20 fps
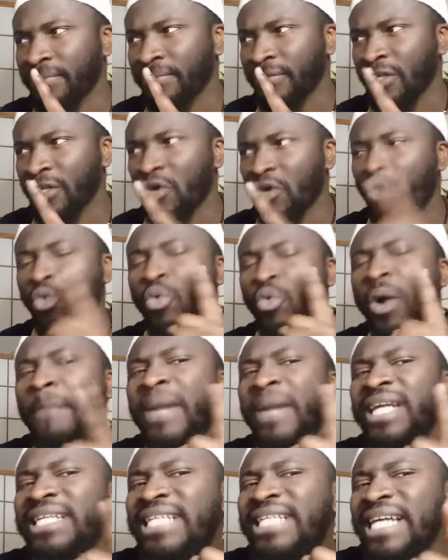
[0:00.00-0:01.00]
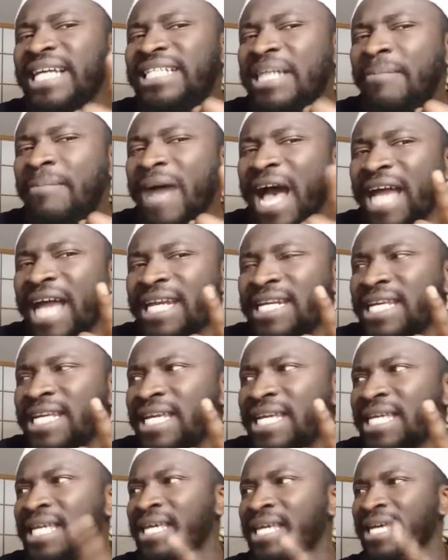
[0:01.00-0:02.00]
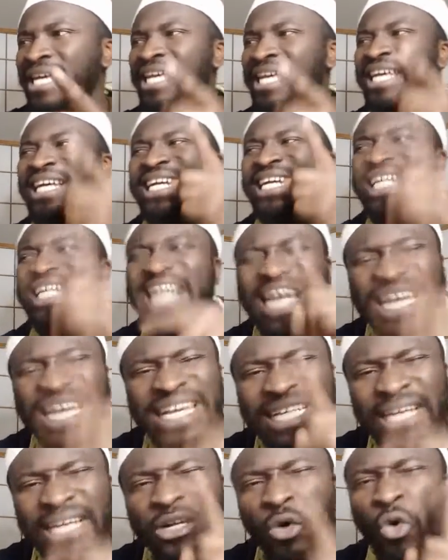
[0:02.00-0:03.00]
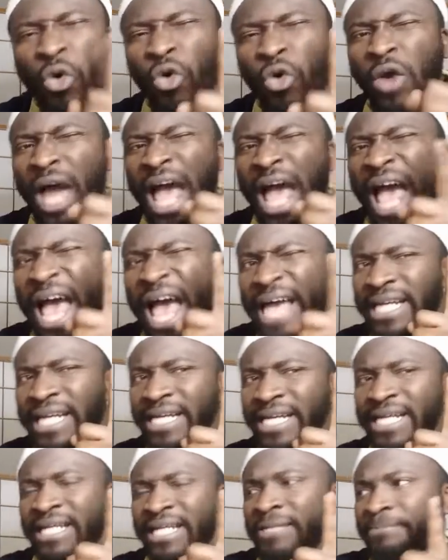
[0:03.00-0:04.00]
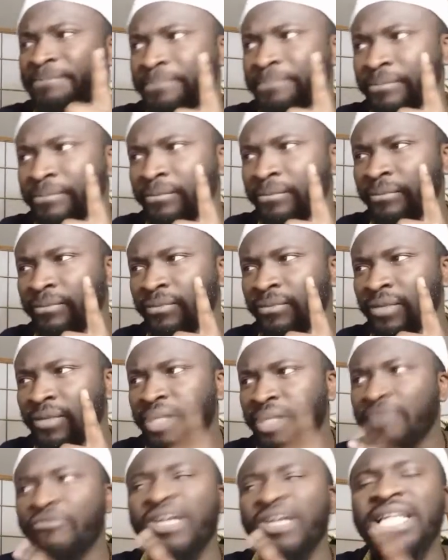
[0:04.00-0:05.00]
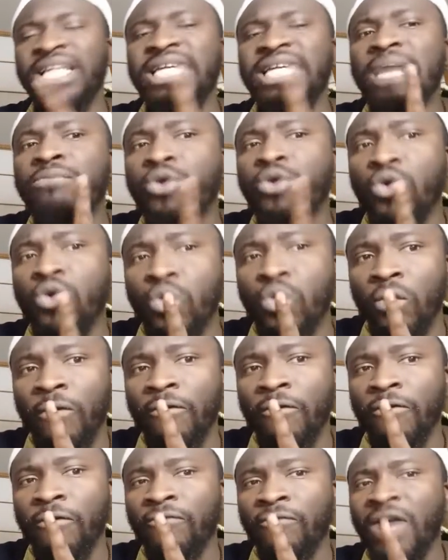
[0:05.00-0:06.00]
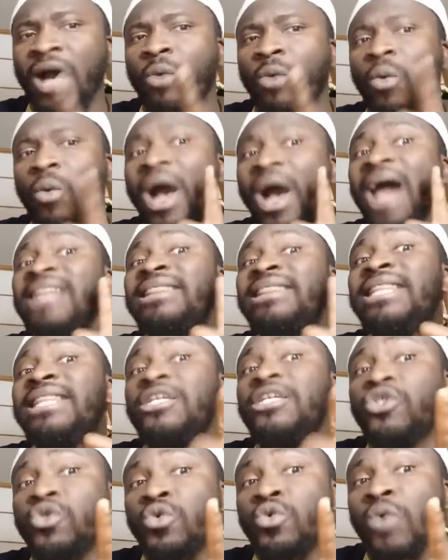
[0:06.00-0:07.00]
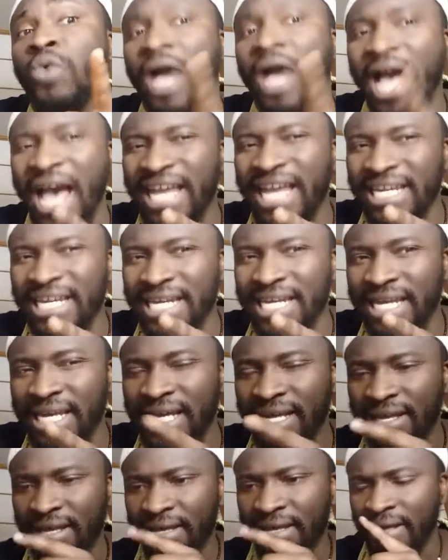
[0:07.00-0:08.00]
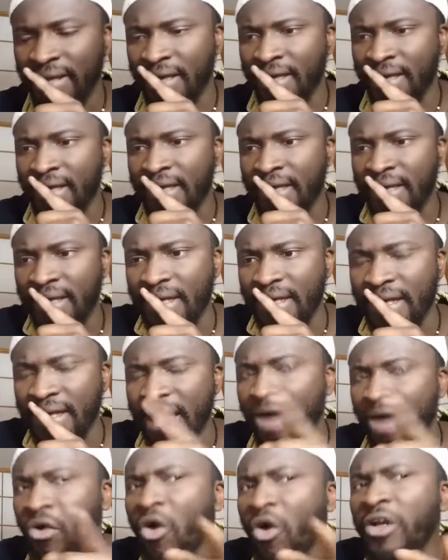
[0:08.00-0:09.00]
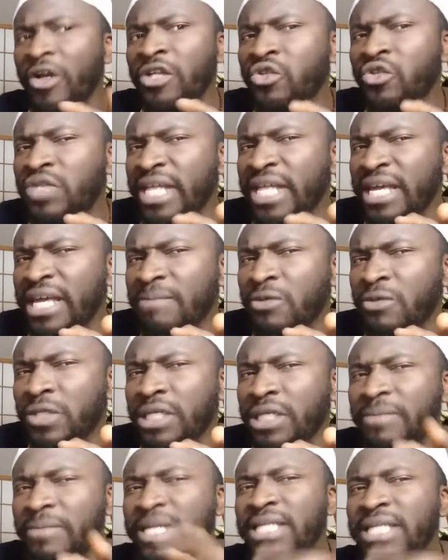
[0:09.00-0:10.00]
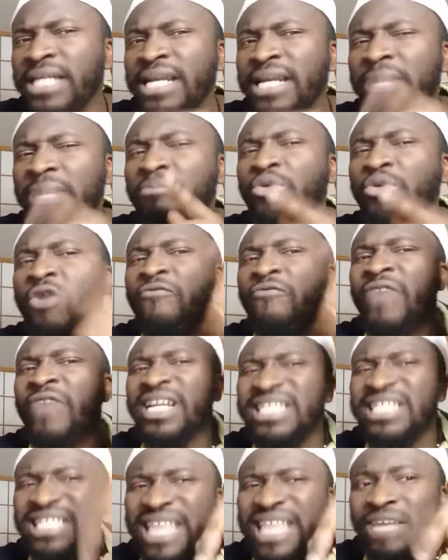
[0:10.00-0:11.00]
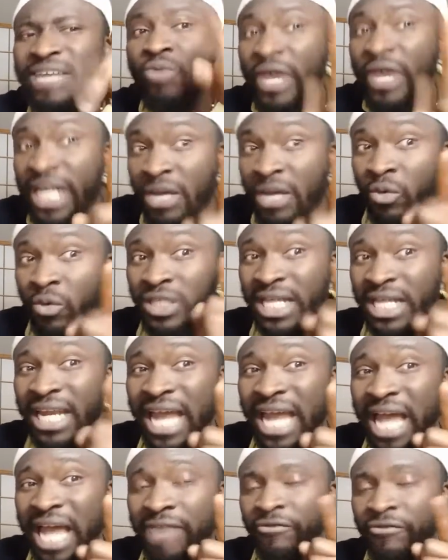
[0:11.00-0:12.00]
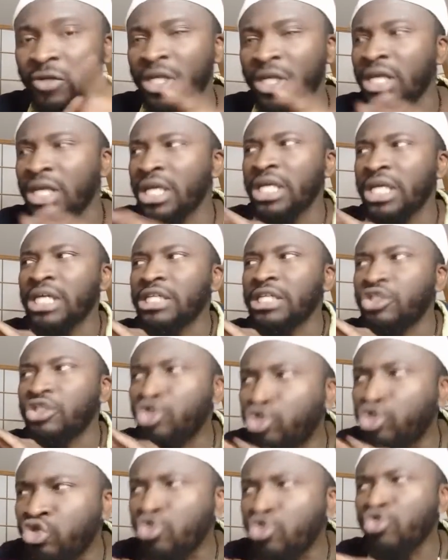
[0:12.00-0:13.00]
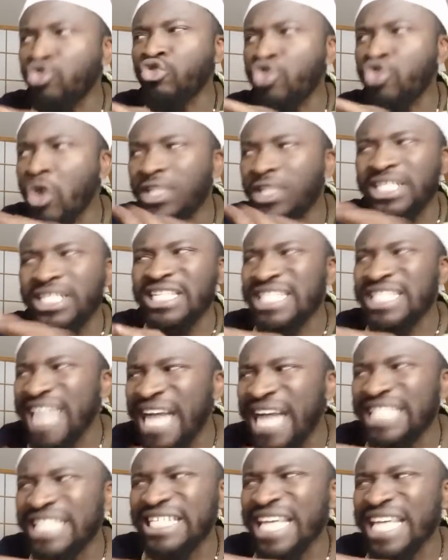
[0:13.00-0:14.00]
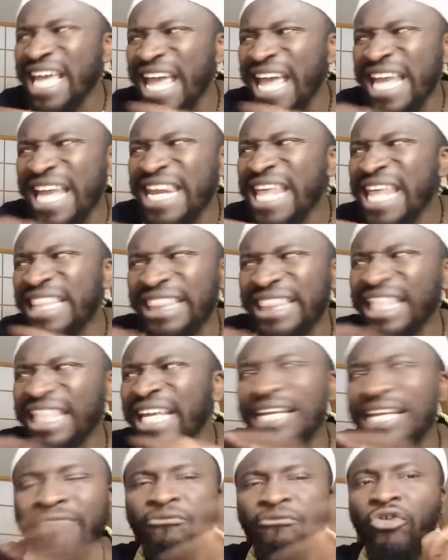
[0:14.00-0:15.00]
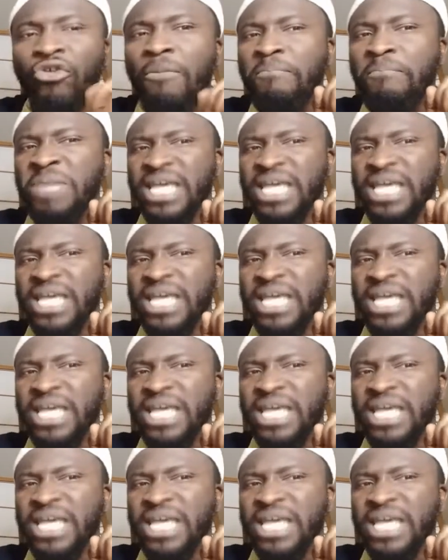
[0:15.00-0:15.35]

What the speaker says: wa man kataba anni ghayra al-Quran falyamhu fa wahaddisu anni. According to Sahih Muslim, he said the prophet said when he was alive, do not write anything from me.